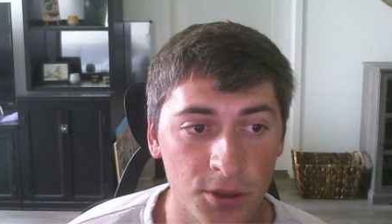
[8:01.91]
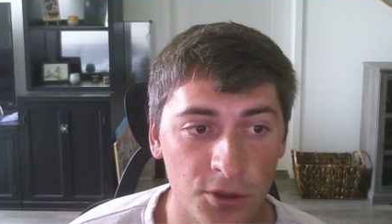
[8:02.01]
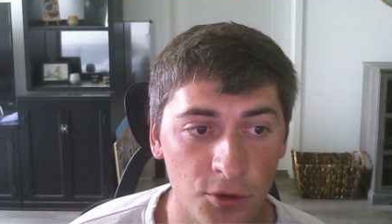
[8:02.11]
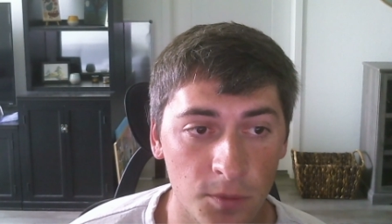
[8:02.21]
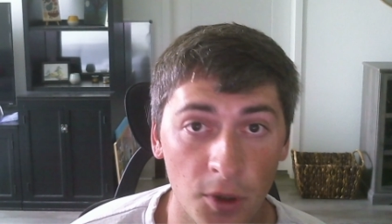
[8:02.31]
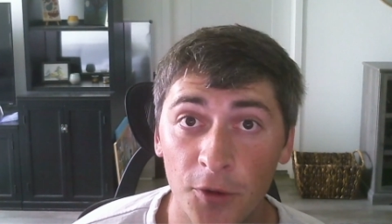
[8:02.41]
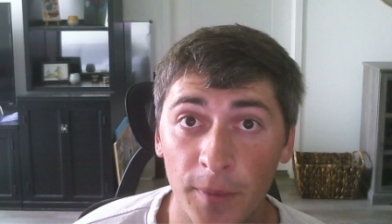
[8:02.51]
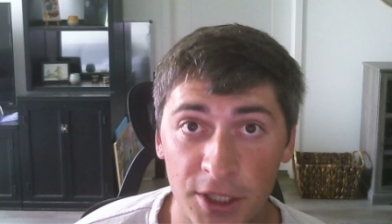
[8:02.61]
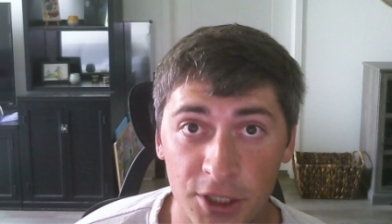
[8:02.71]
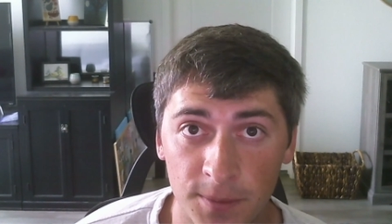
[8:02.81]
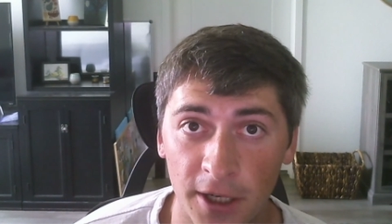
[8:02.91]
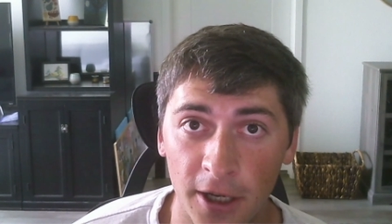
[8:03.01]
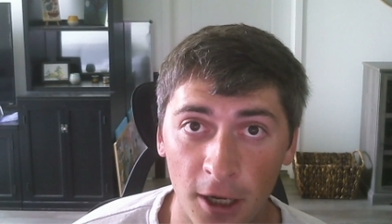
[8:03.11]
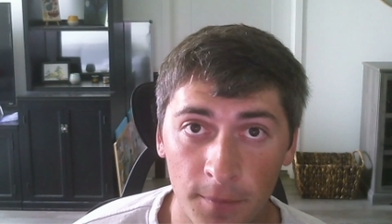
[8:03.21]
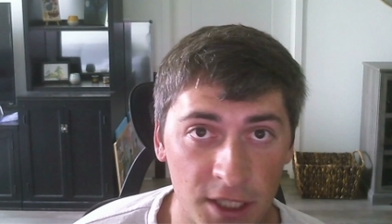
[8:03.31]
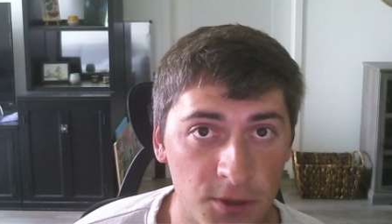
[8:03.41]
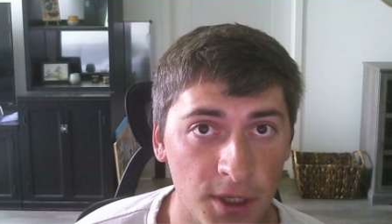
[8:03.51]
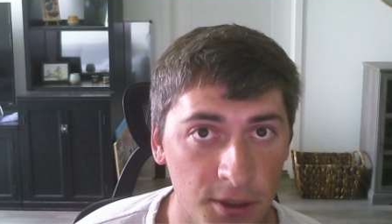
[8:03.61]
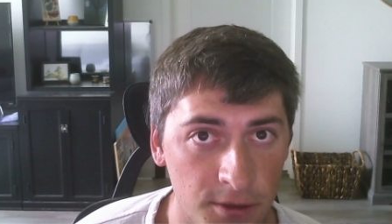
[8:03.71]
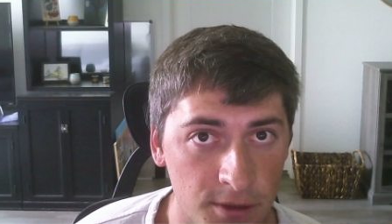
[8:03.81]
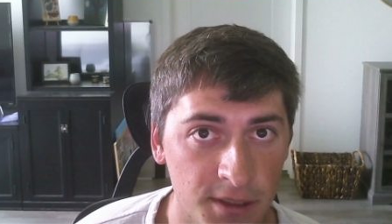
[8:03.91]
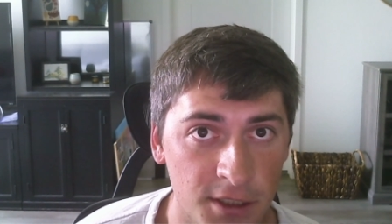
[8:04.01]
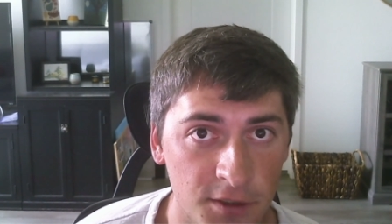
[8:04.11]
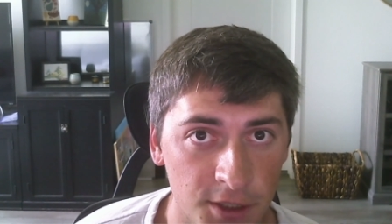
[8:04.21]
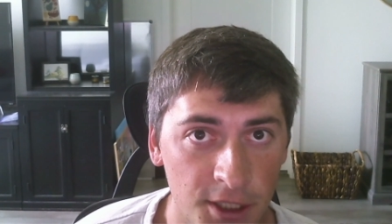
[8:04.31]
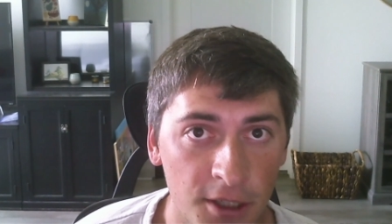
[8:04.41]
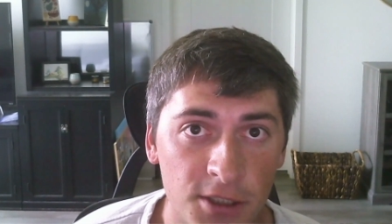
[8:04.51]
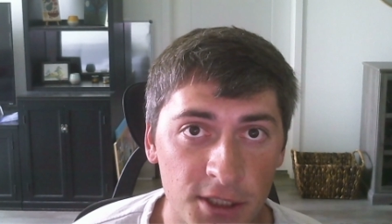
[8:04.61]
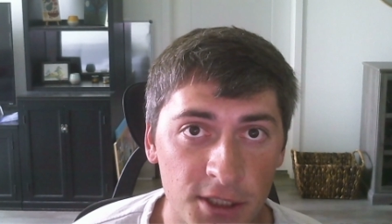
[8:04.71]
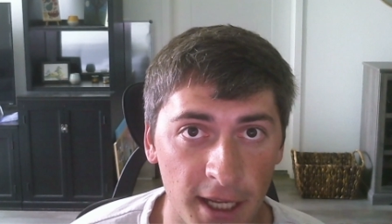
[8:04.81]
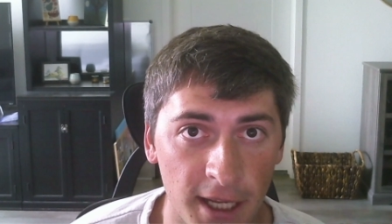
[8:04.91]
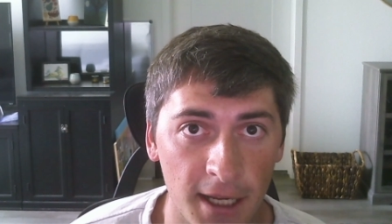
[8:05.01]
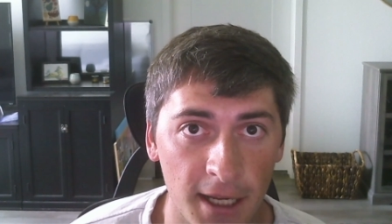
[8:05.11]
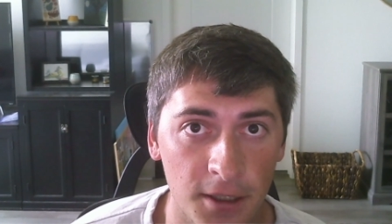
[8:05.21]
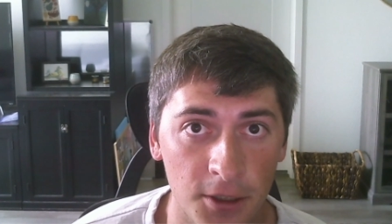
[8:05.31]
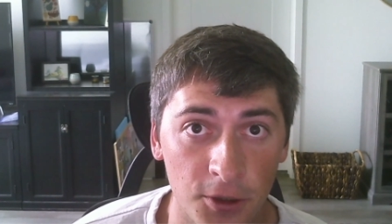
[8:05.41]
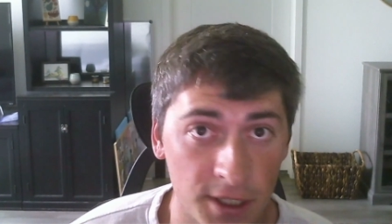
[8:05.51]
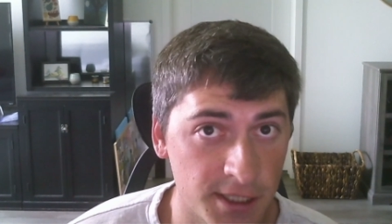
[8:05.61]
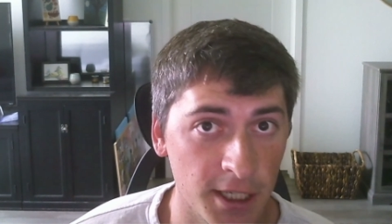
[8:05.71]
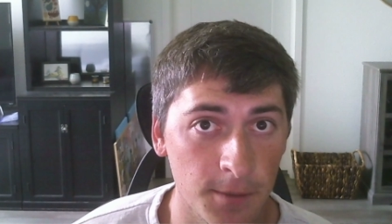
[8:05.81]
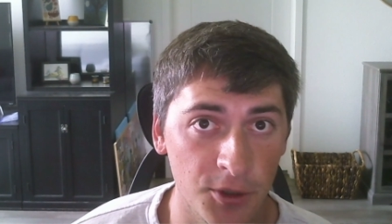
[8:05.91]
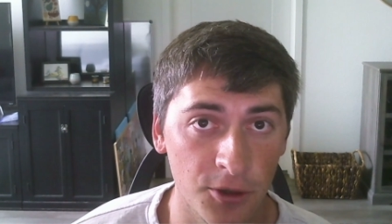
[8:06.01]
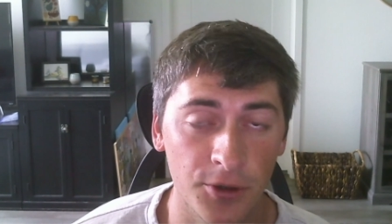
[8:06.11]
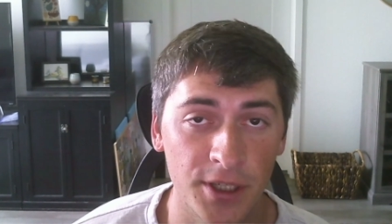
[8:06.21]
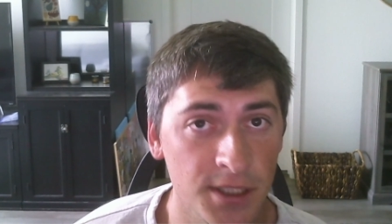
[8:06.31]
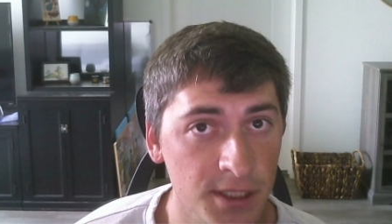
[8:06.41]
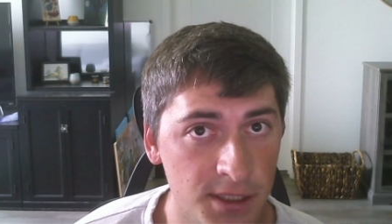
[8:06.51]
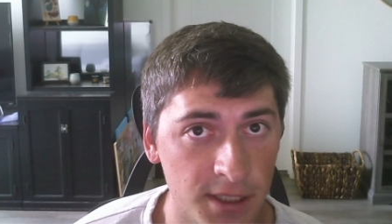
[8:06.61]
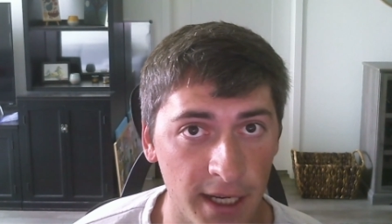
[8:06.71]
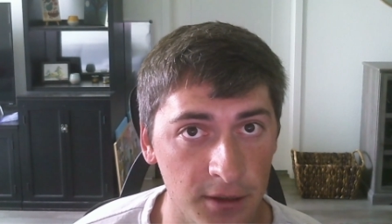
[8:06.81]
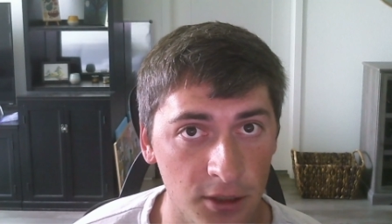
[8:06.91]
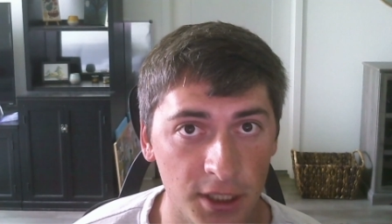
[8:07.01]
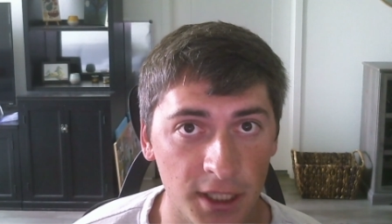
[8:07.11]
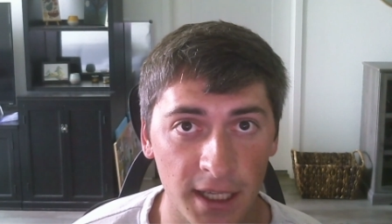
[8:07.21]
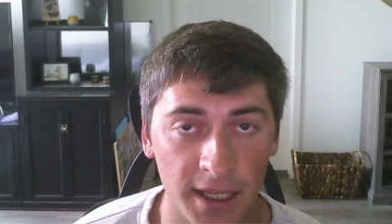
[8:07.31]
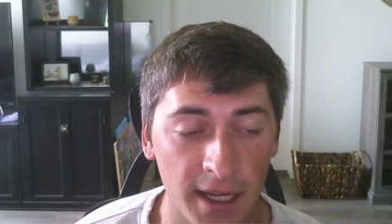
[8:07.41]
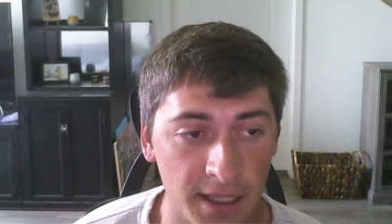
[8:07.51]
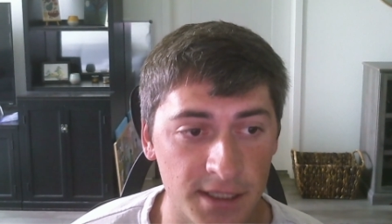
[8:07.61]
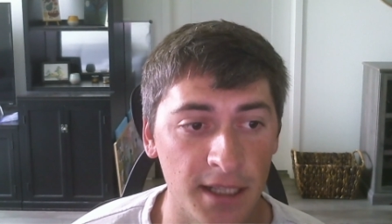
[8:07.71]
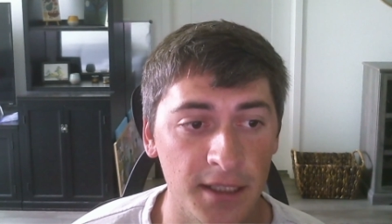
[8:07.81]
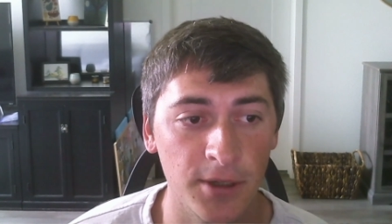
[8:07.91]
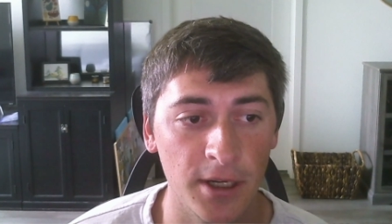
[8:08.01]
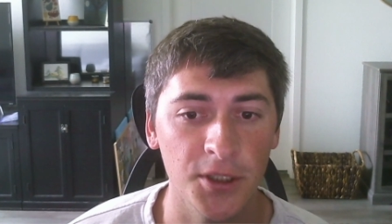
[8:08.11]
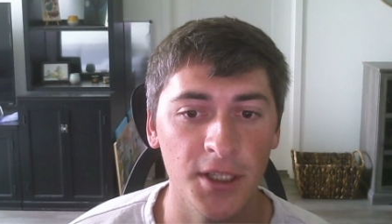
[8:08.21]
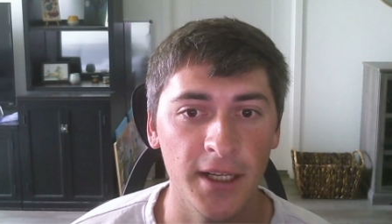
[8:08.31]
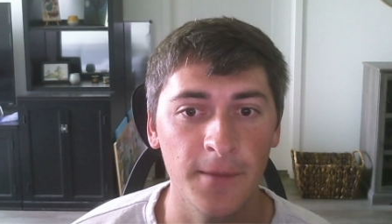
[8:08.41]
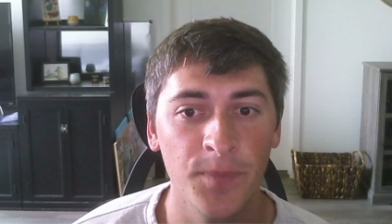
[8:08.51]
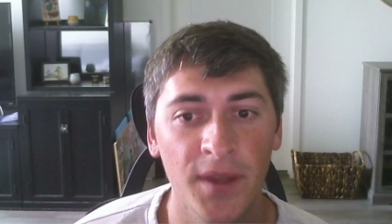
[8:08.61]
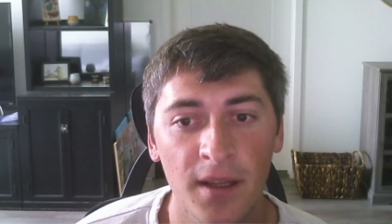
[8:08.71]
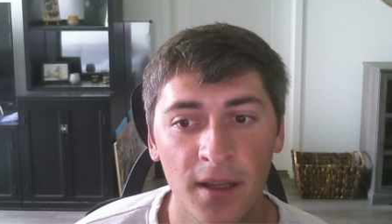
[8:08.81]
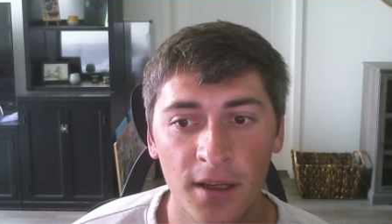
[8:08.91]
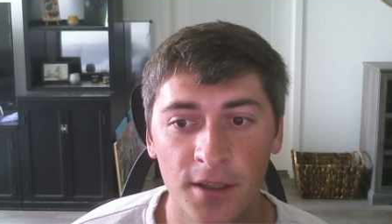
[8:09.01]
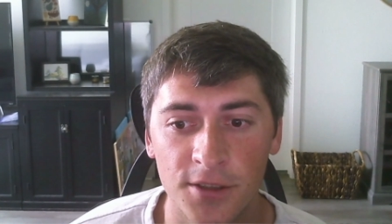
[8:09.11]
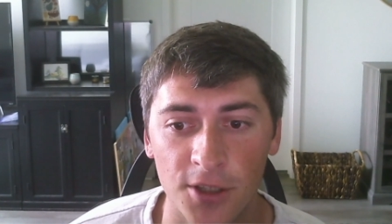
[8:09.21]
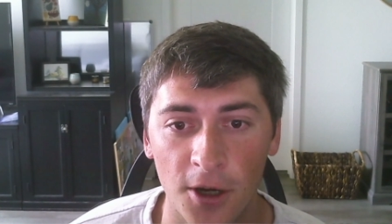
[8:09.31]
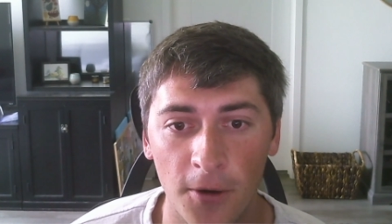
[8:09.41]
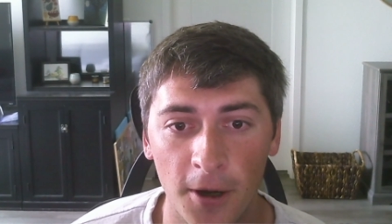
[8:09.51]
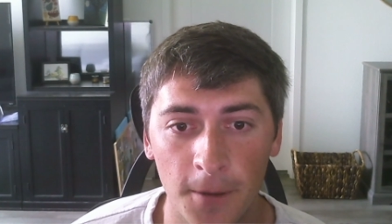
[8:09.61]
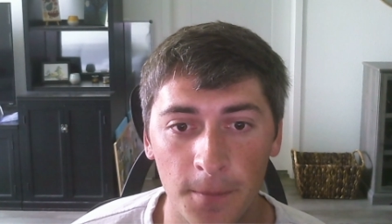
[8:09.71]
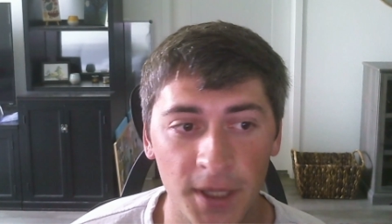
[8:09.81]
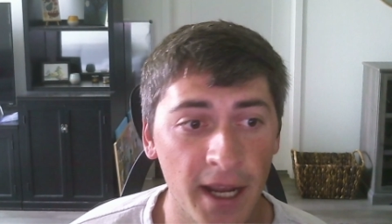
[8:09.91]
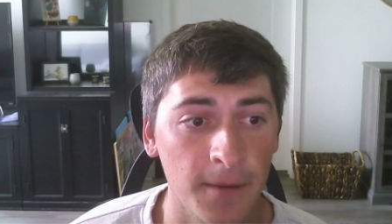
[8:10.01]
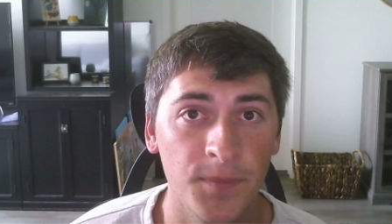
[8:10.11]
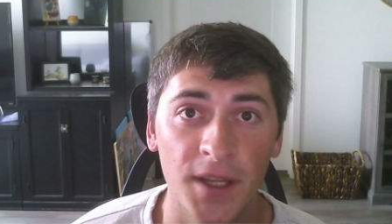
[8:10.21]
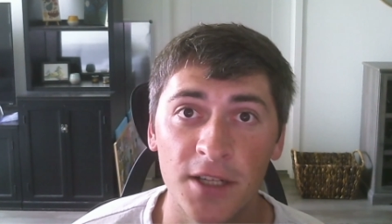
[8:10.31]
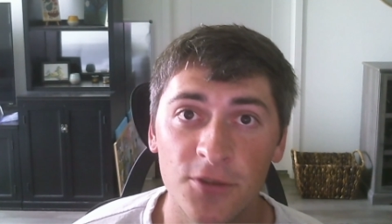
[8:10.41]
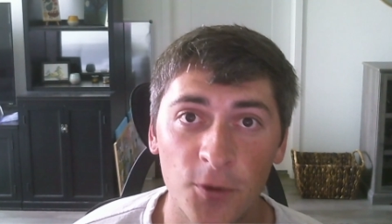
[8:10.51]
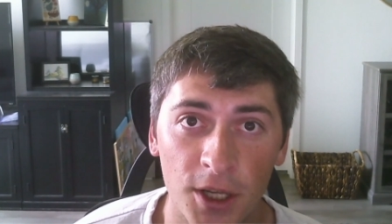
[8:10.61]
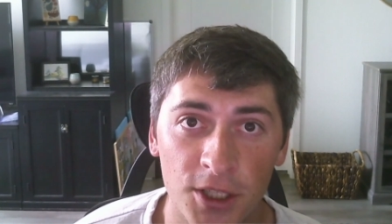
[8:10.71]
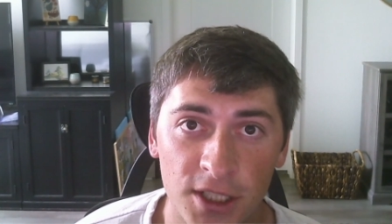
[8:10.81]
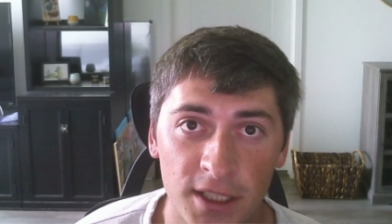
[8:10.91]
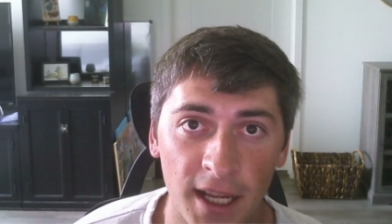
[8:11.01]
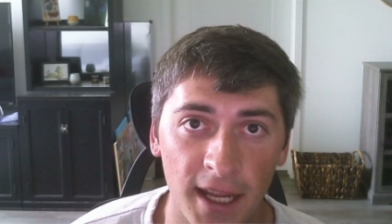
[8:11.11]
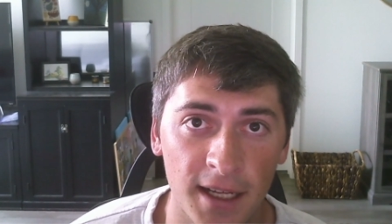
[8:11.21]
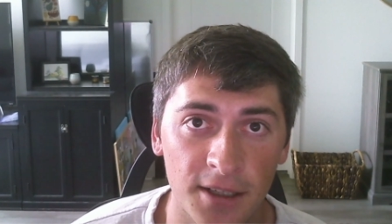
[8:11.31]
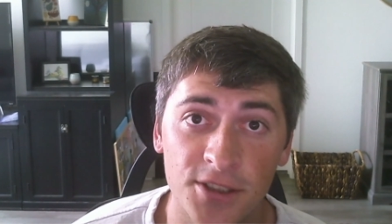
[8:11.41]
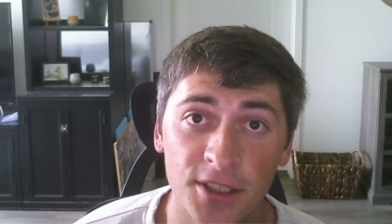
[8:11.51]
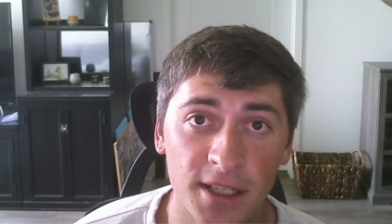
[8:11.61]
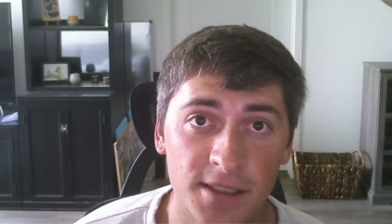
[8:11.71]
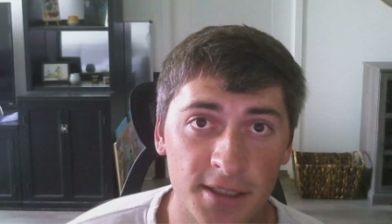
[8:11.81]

to Motor Matchup dot com. That's what I use in these videos, and you can set up your own races and look at exactly what I'm looking at. So um, yeah, thanks for watching, and I'll see you guys next